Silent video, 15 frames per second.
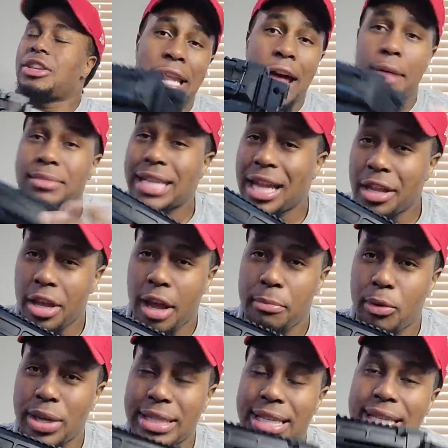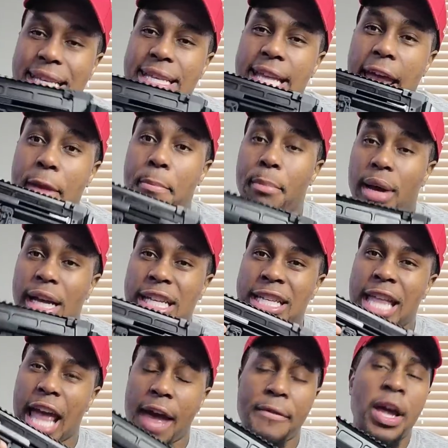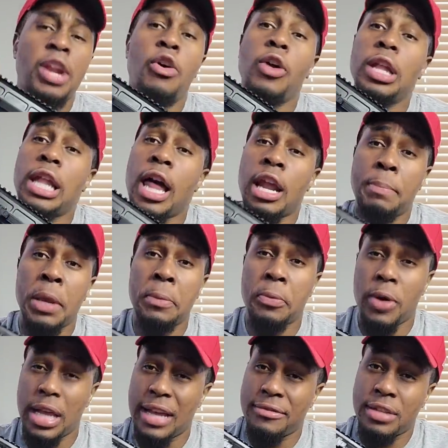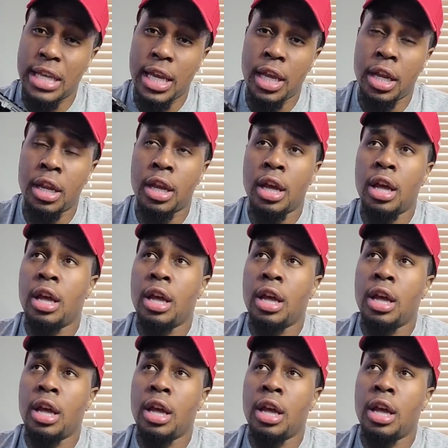Now, I'm telling y'all, boys, this is a must-have. I know a lot of people have seen,